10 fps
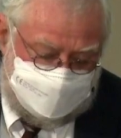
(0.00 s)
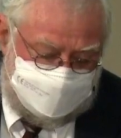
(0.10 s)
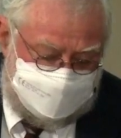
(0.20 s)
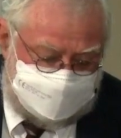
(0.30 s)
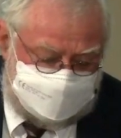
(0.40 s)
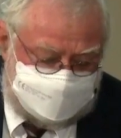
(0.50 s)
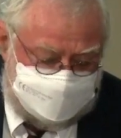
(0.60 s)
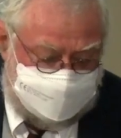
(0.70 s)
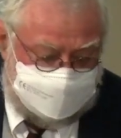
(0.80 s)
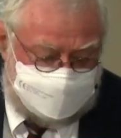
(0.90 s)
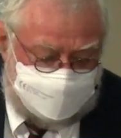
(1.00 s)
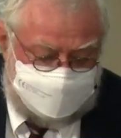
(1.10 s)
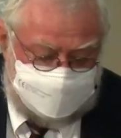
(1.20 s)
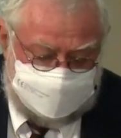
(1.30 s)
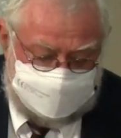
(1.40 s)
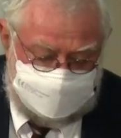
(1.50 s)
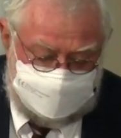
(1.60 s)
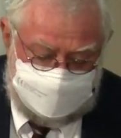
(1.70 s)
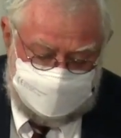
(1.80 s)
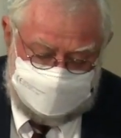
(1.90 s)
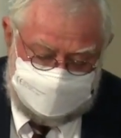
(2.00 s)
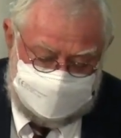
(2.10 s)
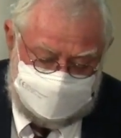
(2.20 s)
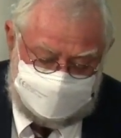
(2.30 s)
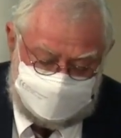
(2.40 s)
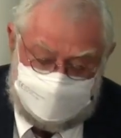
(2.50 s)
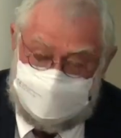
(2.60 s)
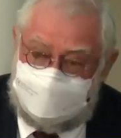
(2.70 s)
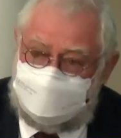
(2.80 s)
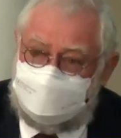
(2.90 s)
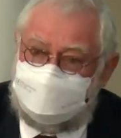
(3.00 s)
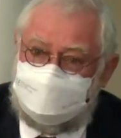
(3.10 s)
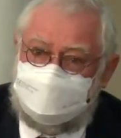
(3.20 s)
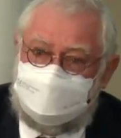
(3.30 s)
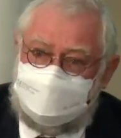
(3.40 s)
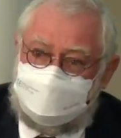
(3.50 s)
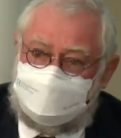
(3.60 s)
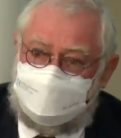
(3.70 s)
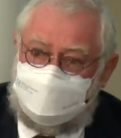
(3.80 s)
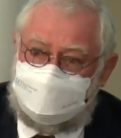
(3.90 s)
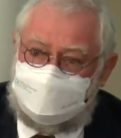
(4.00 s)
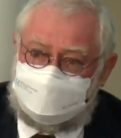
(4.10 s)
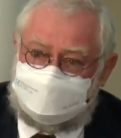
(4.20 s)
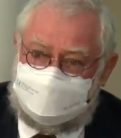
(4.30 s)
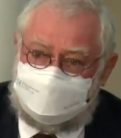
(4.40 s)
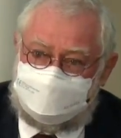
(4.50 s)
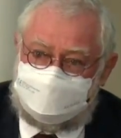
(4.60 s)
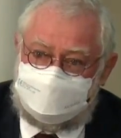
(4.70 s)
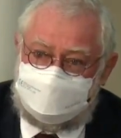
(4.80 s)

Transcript: We must share and cooperate instead of trying to go with ourselves.